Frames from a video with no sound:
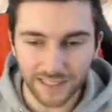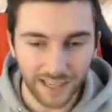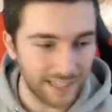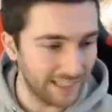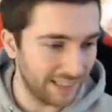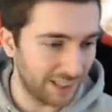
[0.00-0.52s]

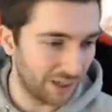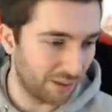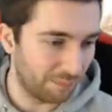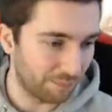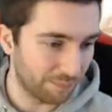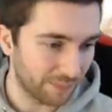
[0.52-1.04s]

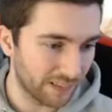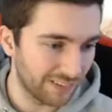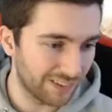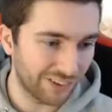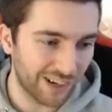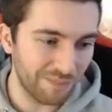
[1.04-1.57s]
Damn.
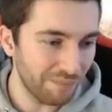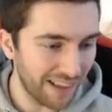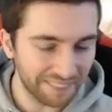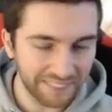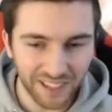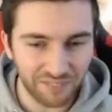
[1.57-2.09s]
So great. Matt,
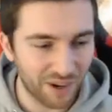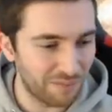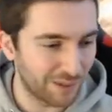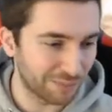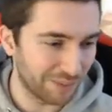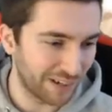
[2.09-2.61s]
thank you very
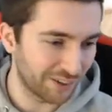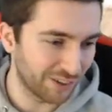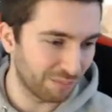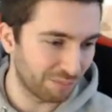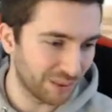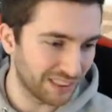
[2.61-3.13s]
much, man. I do
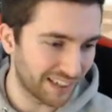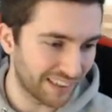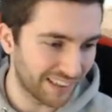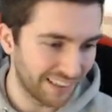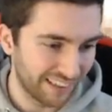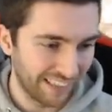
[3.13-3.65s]
appreciate
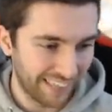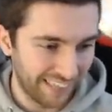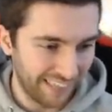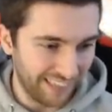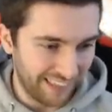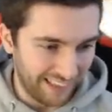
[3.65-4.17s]
that.
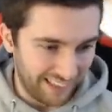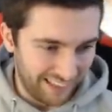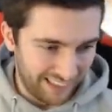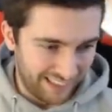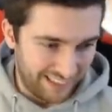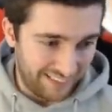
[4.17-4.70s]

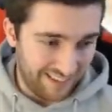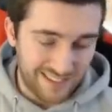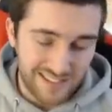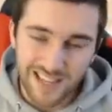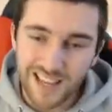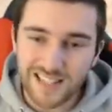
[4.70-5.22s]
Season
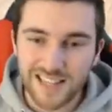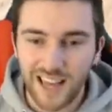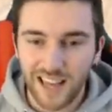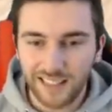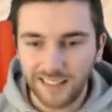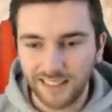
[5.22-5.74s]
six,
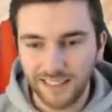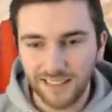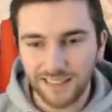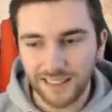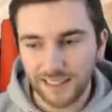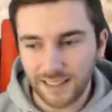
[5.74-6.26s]
yes. Season
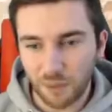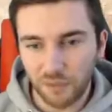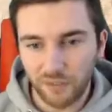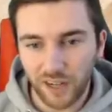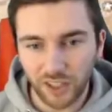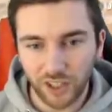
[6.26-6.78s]
six is coming
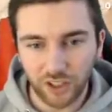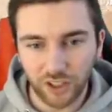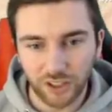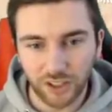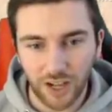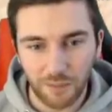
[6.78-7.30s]
around at a
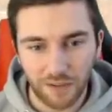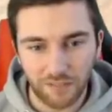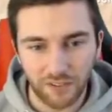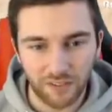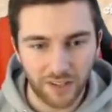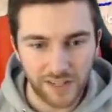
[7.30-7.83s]
good time, I have to
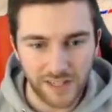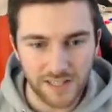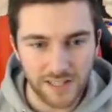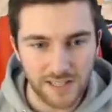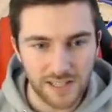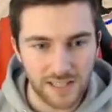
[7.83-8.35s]
say.
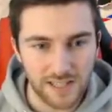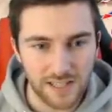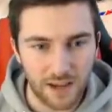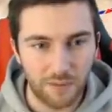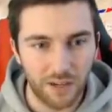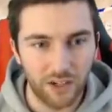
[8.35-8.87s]
Season six is
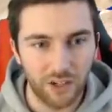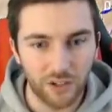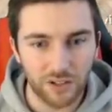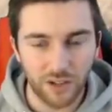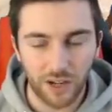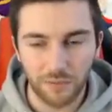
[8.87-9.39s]
coming in at a good
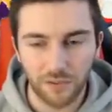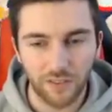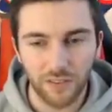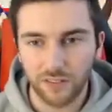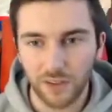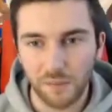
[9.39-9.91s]
time, so there's
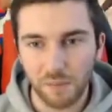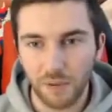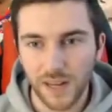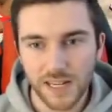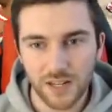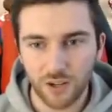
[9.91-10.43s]
going to be
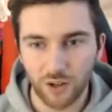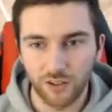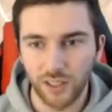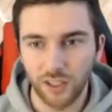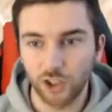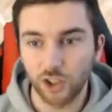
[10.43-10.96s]
plenty of
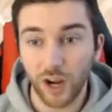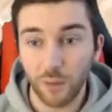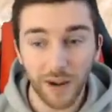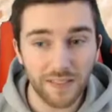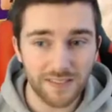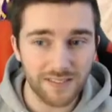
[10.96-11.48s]
content. You know, straight
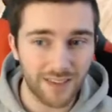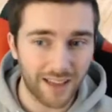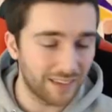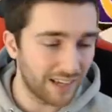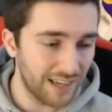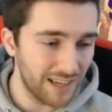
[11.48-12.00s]
away this
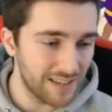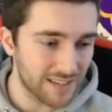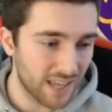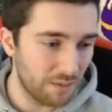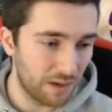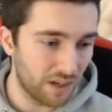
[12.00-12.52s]
Saturday, it's
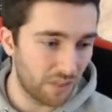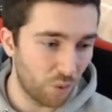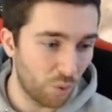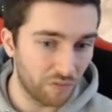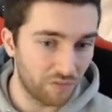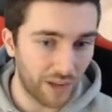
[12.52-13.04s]
going to be another
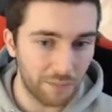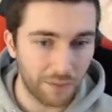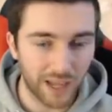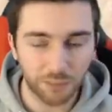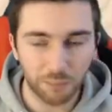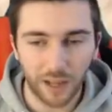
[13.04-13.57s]
Hall of Fame
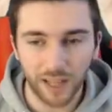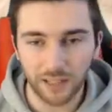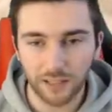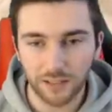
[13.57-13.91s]
badge pack.